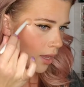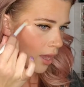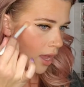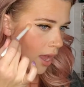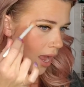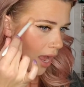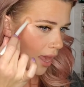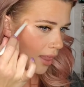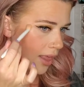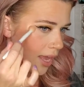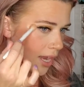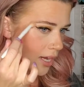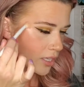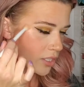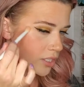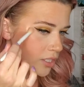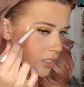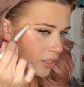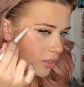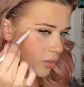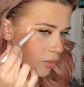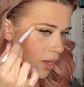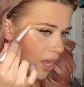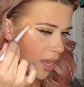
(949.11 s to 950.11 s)
I like
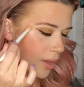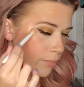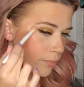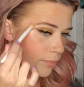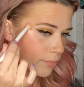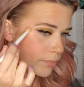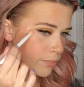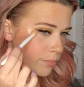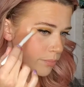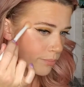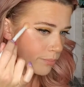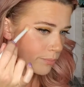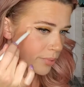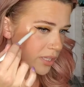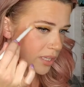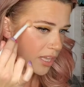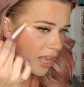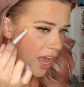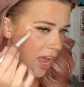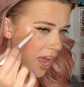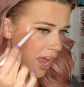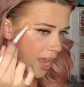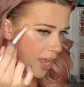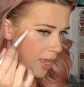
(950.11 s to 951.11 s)
to
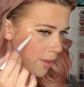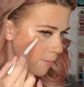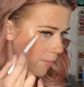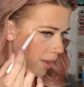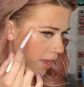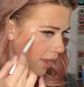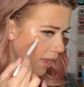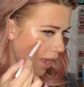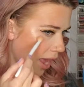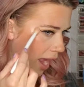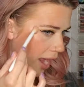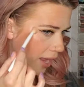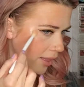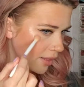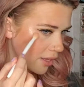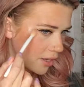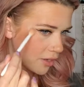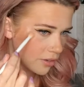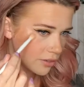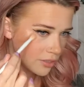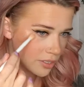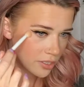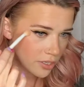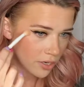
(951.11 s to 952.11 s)
apply my
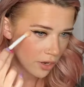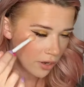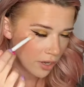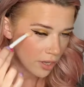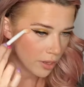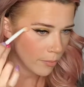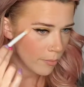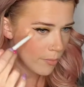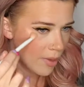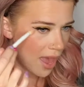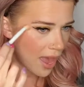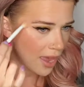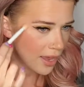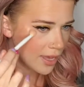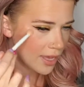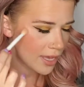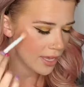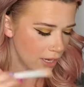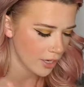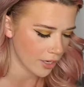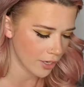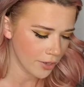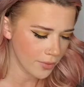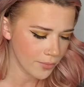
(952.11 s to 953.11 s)
highlighter starting back
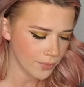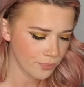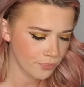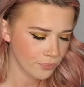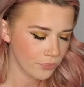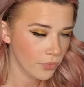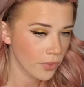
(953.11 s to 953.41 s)
here